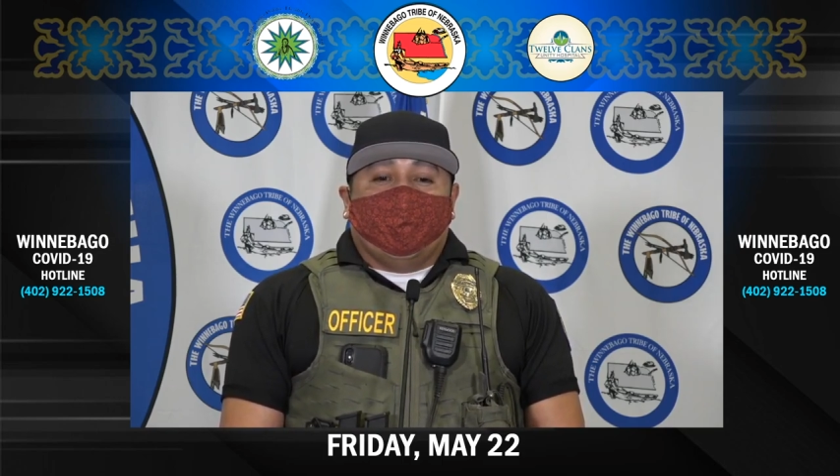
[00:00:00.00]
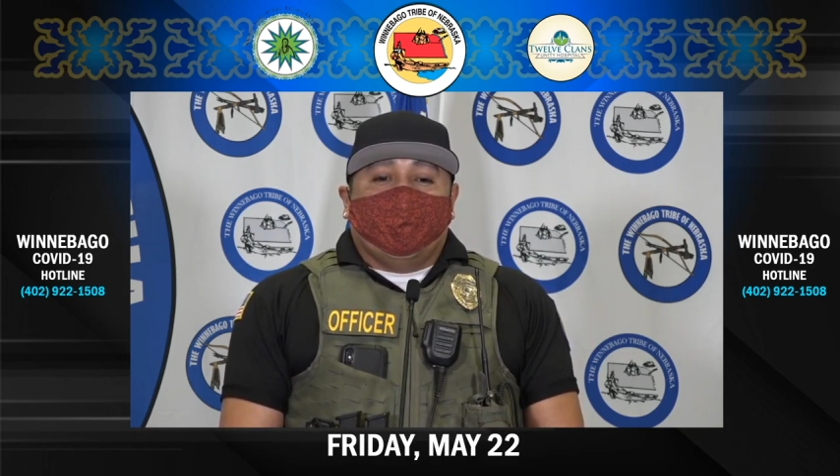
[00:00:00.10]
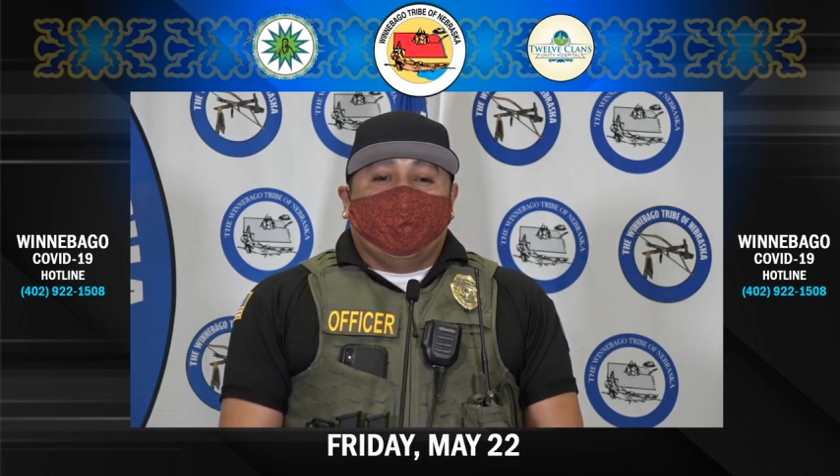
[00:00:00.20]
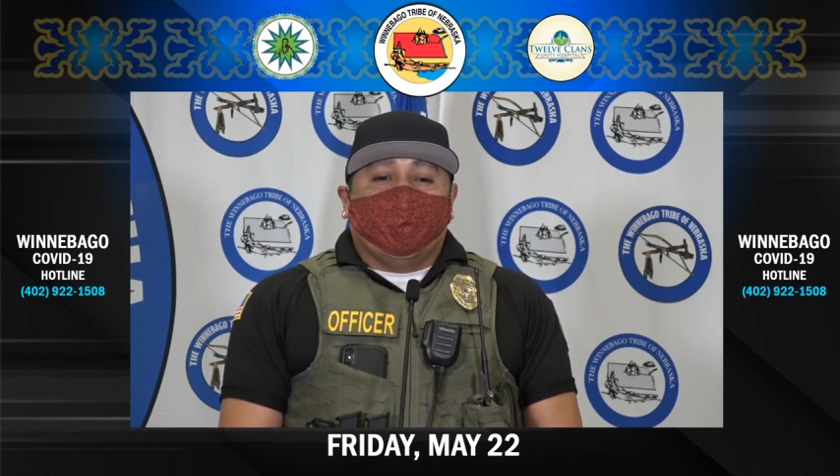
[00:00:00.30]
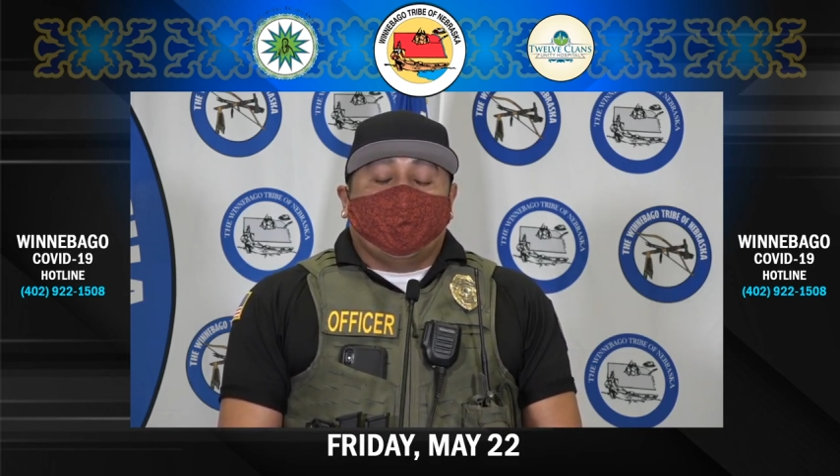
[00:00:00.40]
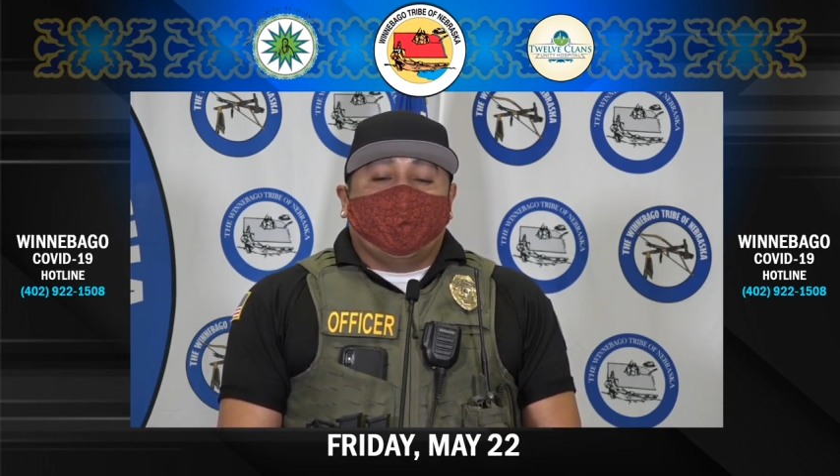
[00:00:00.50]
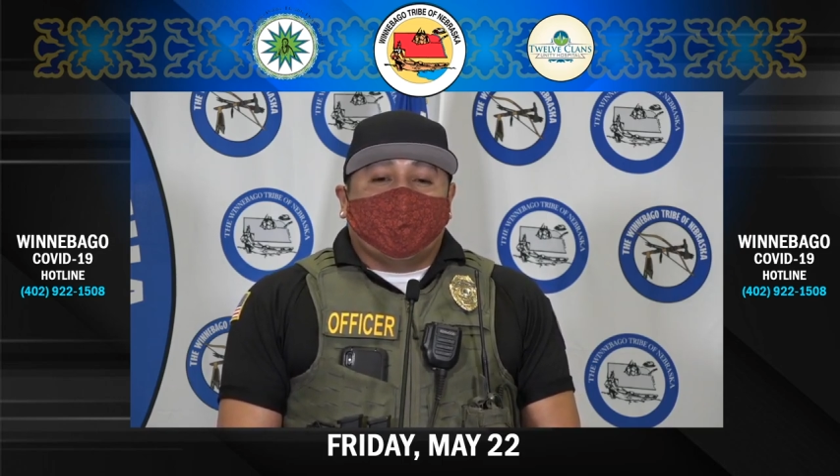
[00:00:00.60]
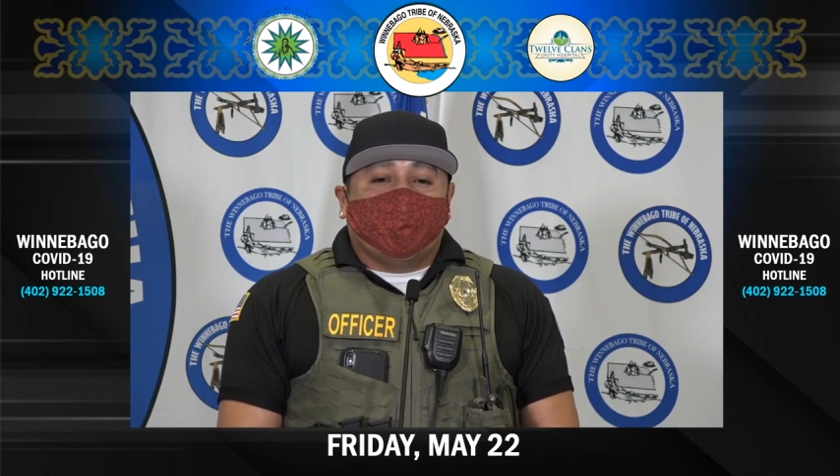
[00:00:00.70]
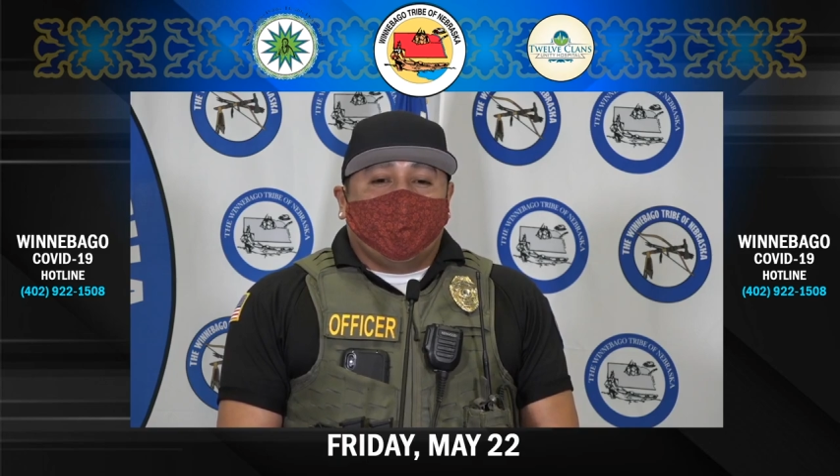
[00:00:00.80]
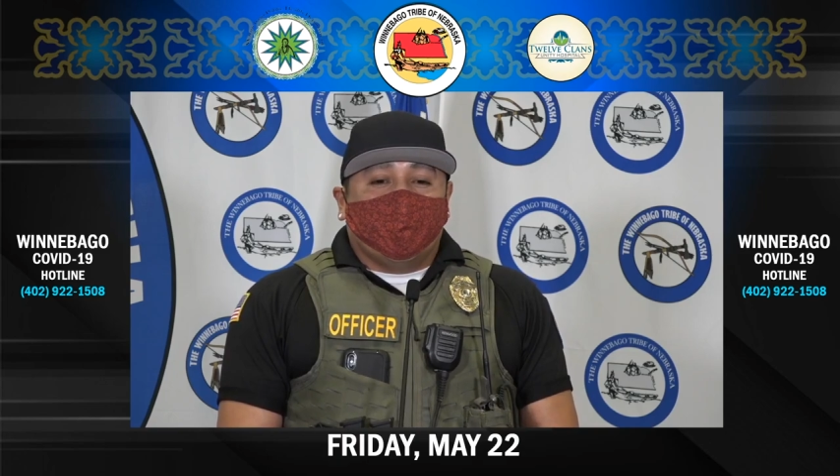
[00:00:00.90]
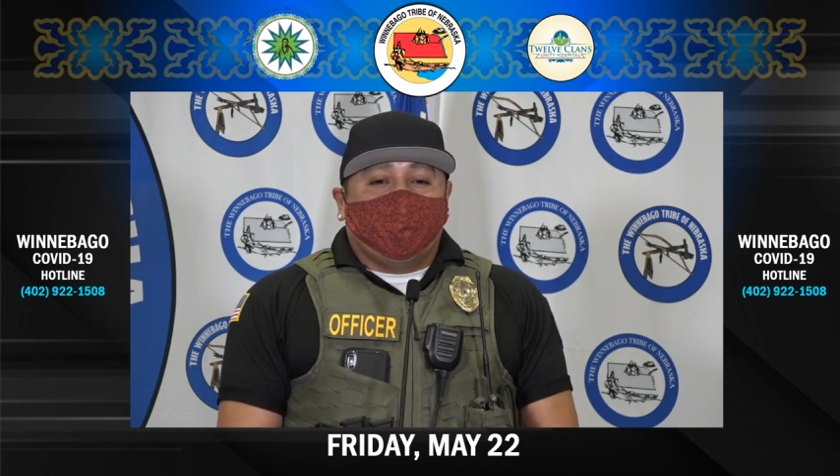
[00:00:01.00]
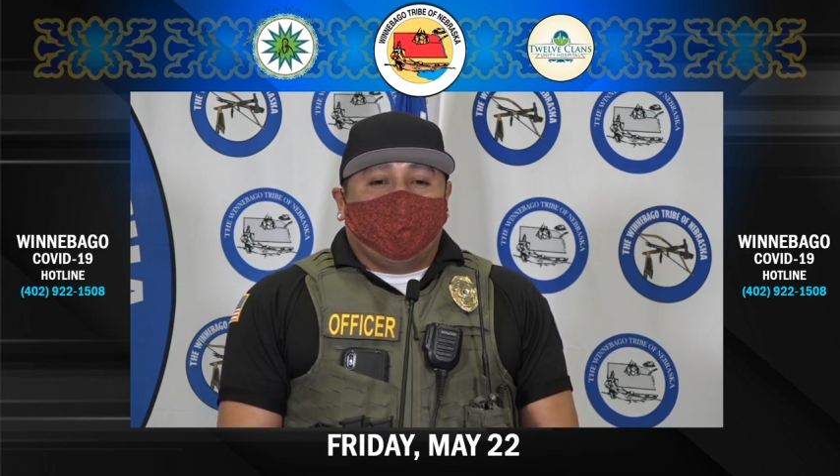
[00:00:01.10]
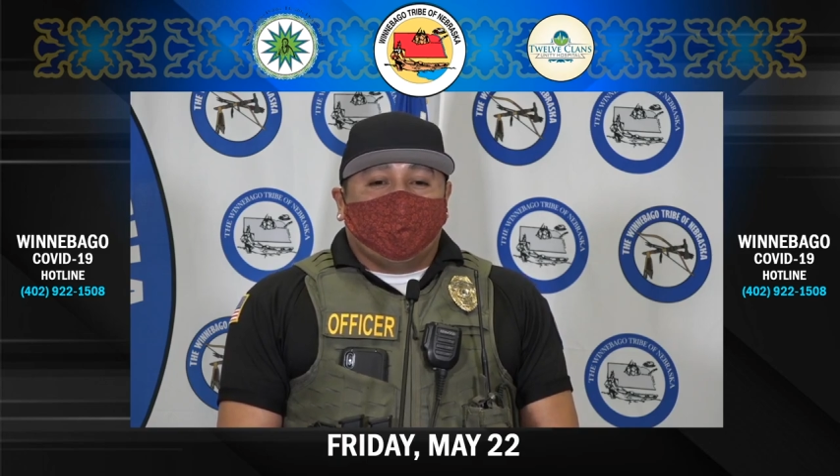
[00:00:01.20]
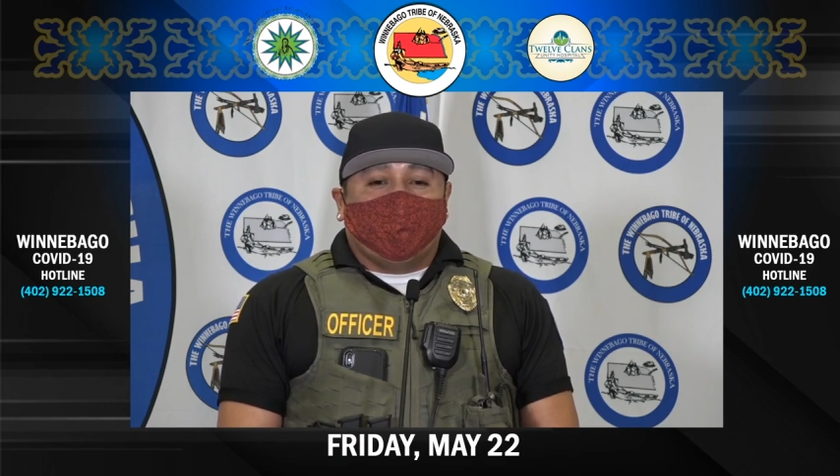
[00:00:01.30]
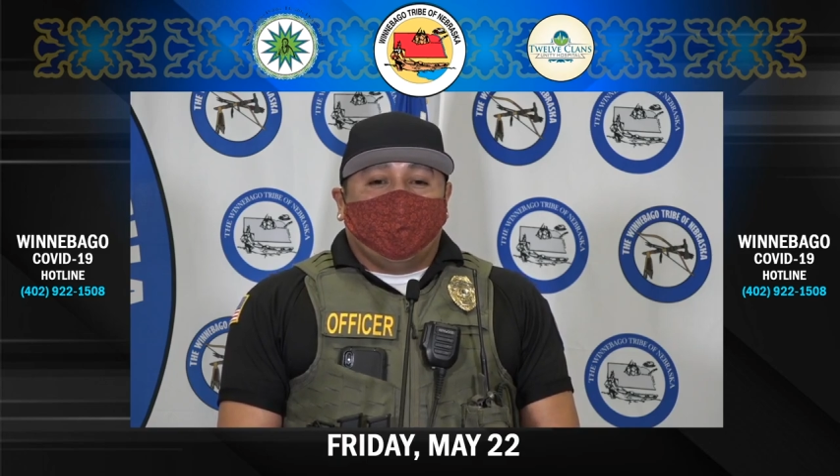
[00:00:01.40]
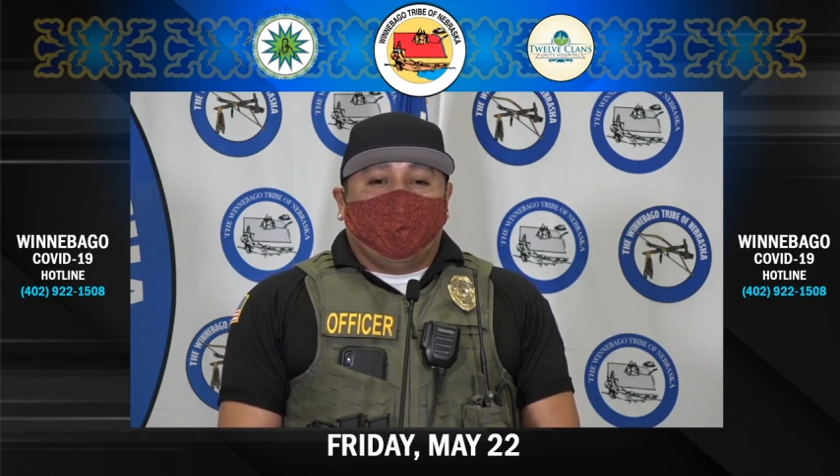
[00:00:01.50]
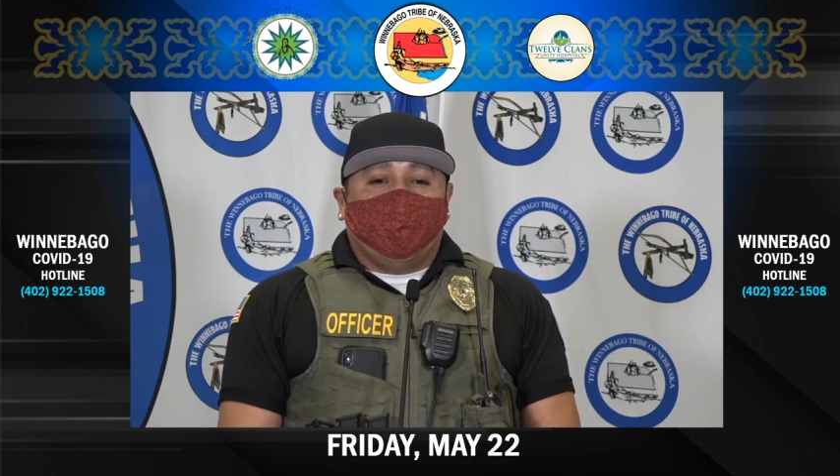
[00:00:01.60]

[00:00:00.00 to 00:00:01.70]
you know, that she had children and